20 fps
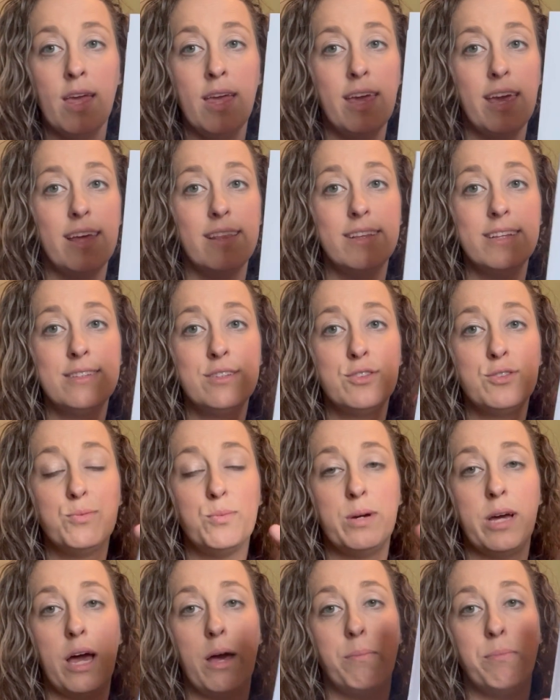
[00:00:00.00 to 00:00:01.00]
and this is
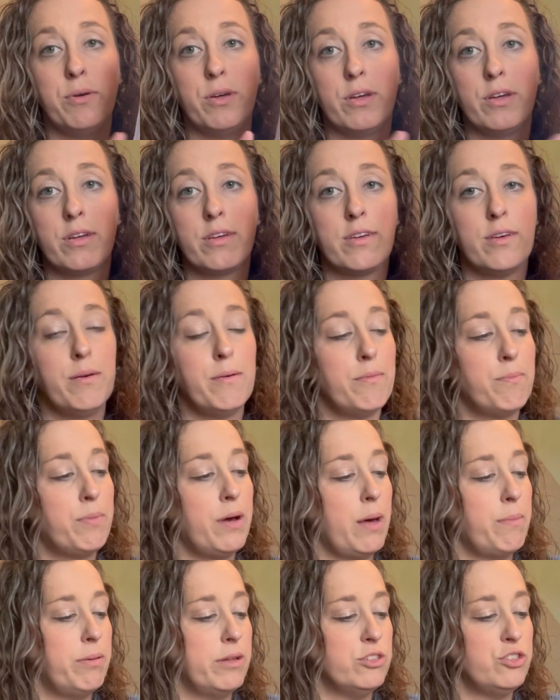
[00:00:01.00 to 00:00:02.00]
a book
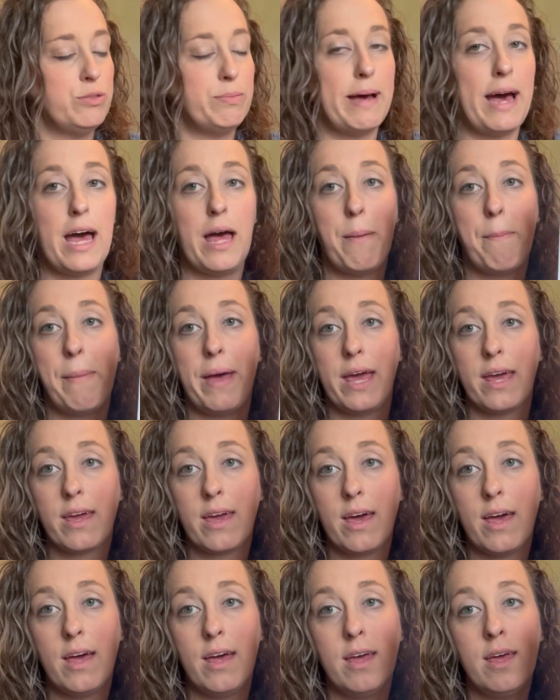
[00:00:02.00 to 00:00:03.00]
published by
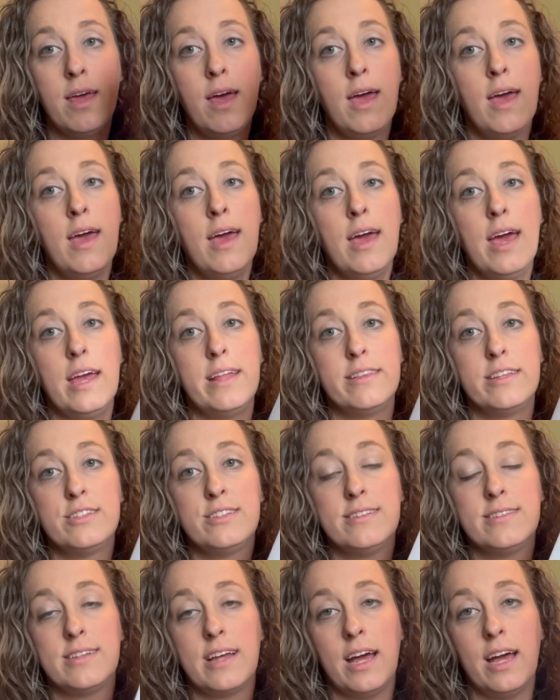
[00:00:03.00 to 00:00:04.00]
Abeka, and this
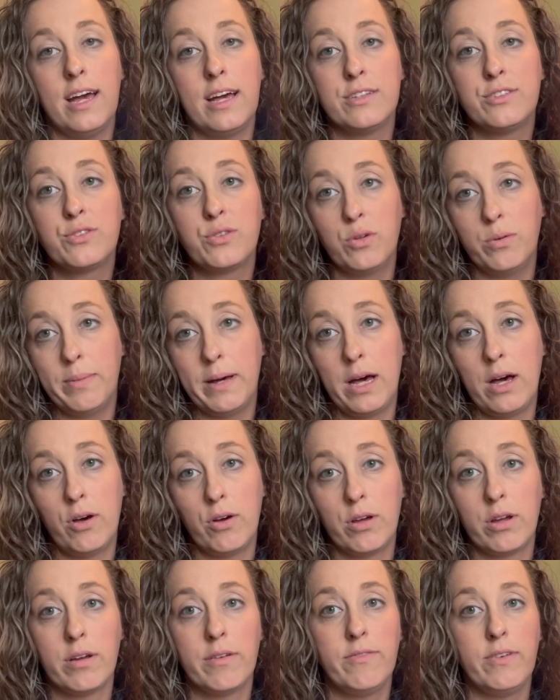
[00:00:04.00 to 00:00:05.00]
is a high school
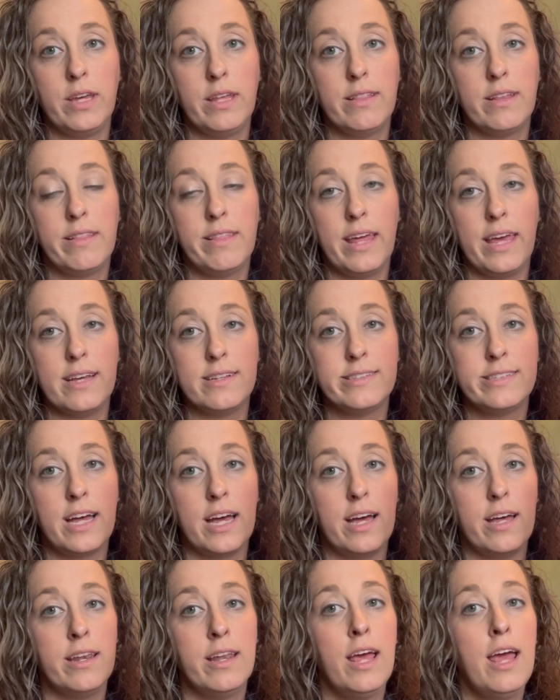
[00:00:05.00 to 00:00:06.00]
biography that they
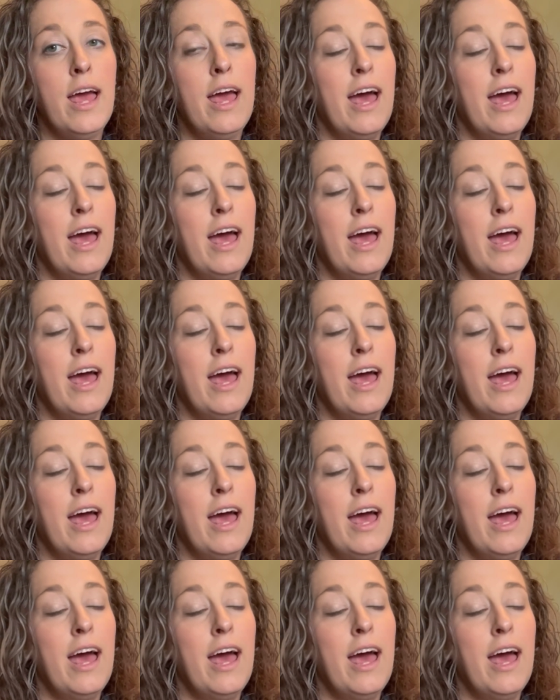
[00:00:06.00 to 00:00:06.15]
assign.